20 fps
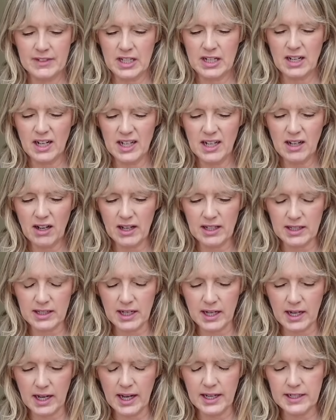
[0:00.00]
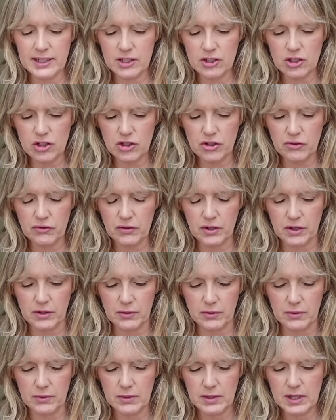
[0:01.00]
I like that, and it's
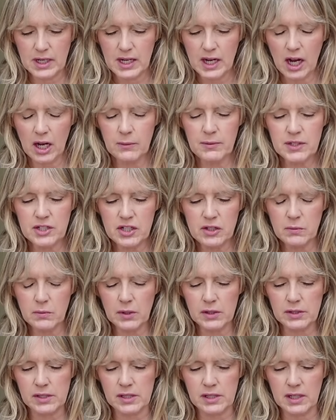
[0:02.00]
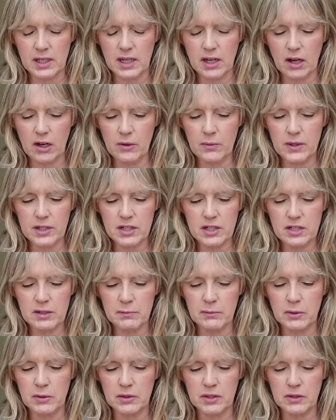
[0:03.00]
true. I wish it wasn't. I wish the
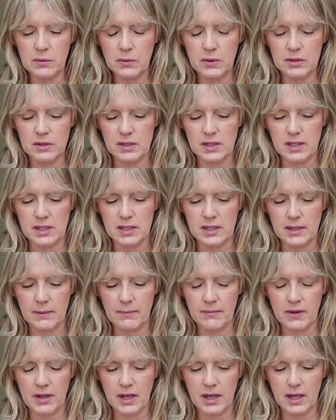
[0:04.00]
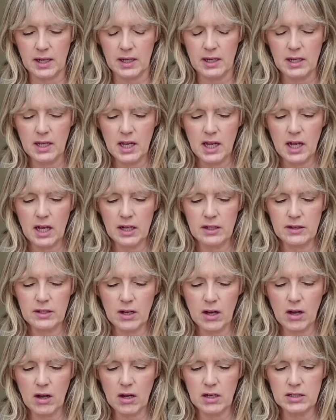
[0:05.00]
more you wanted something and the
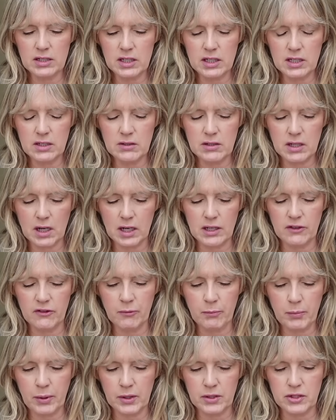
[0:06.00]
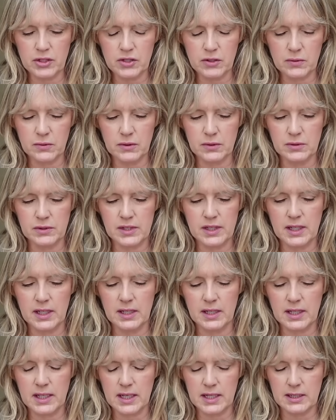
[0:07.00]
harder you kind of pushed towards it,
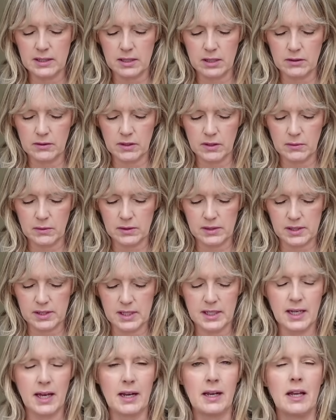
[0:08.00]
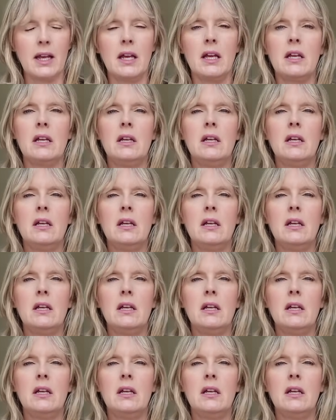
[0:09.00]
the easier it was to get it.